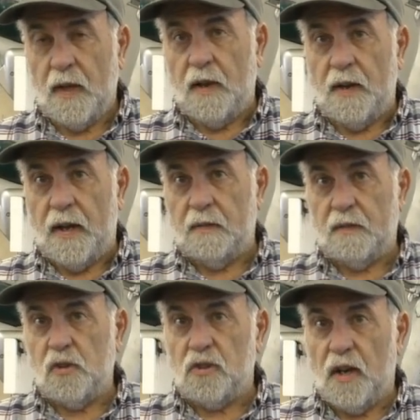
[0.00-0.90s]
And
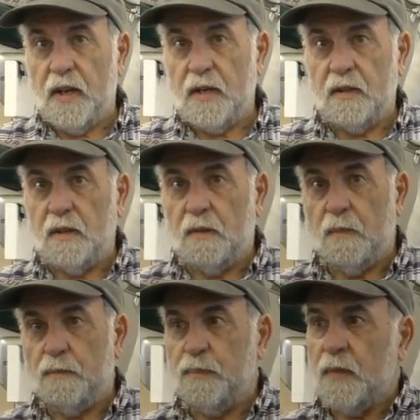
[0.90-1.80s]
that design
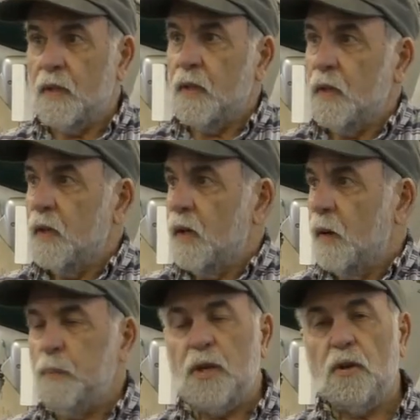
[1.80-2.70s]

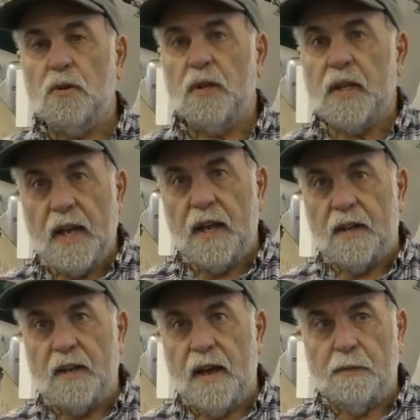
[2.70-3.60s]
appeared
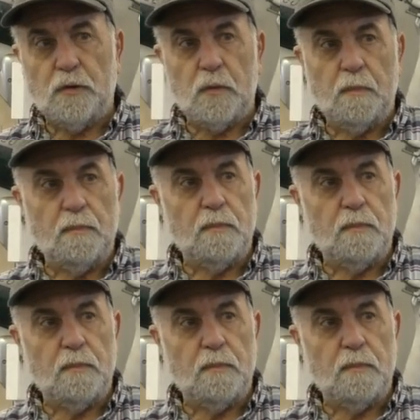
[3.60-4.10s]
again after